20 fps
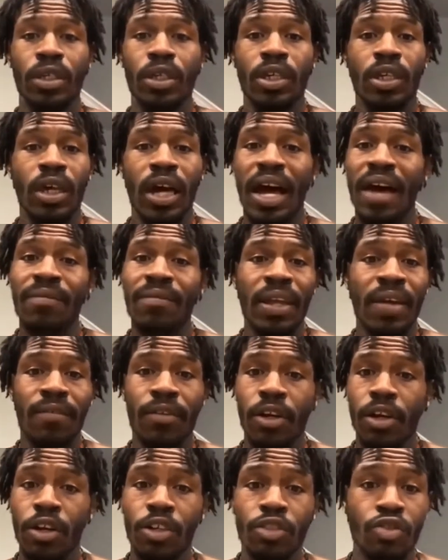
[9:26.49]
I've never
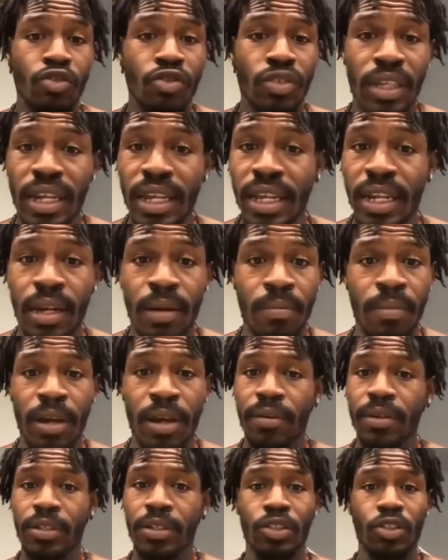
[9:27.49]
heard you say that in
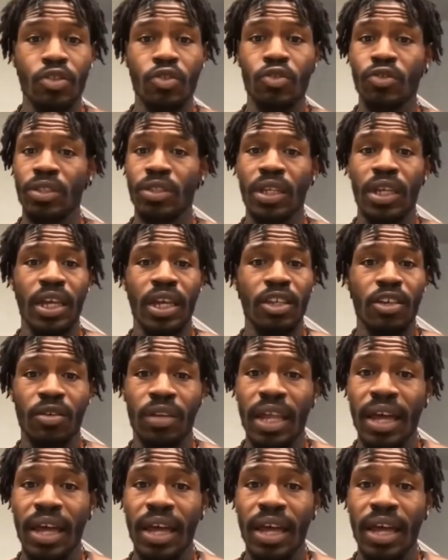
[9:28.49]
American schools a day in your life.